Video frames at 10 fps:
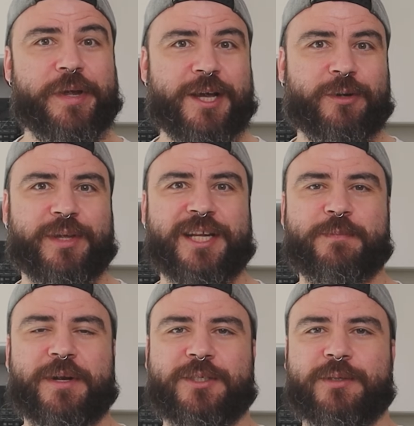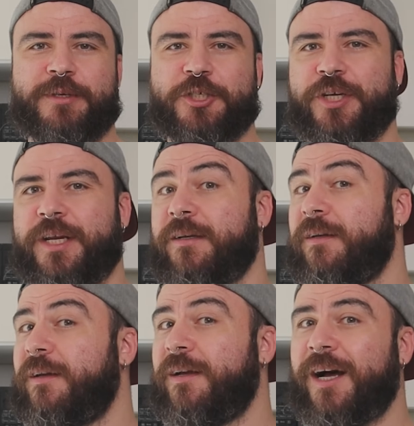without an espresso machine,
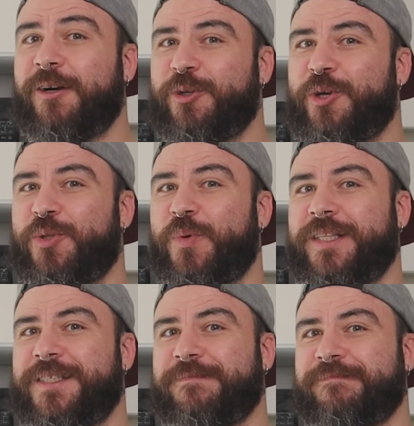how do you do it?